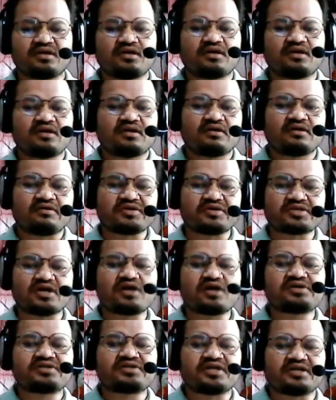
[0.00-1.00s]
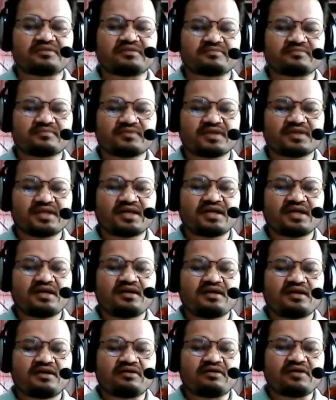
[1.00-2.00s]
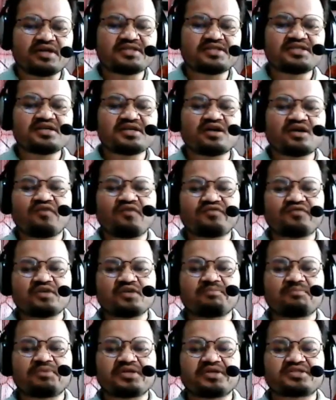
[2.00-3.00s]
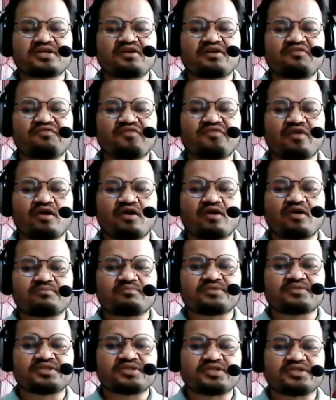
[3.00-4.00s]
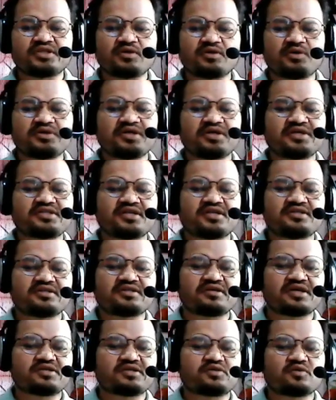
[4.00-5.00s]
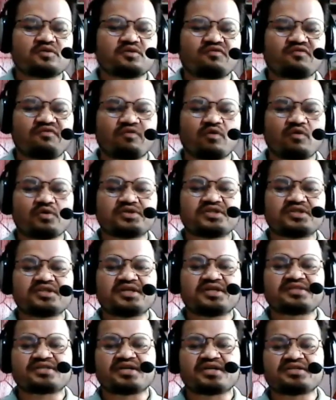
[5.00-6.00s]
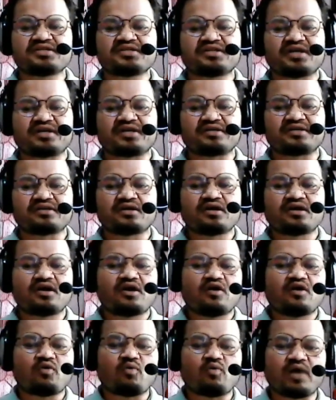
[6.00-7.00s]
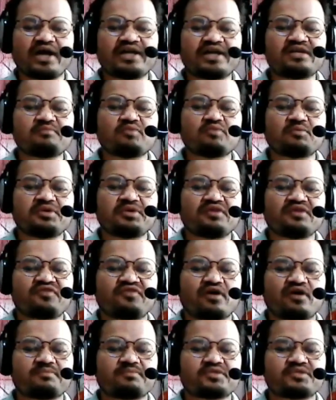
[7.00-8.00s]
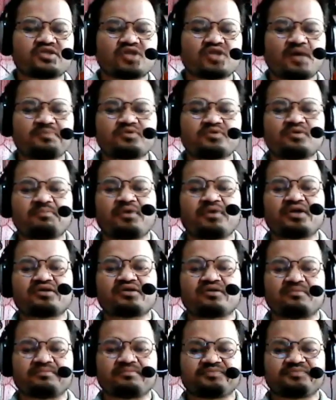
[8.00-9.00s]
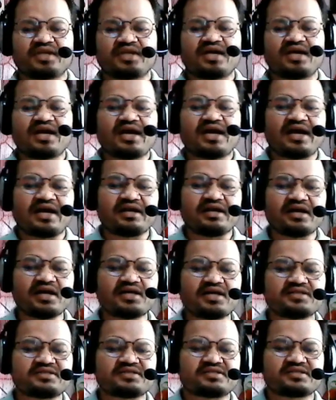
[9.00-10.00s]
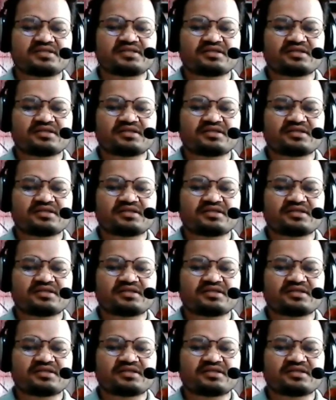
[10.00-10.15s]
resulting ranging of temperature from 0 degree centigrade to 4 degree centigrade while moving from top to bottom and hence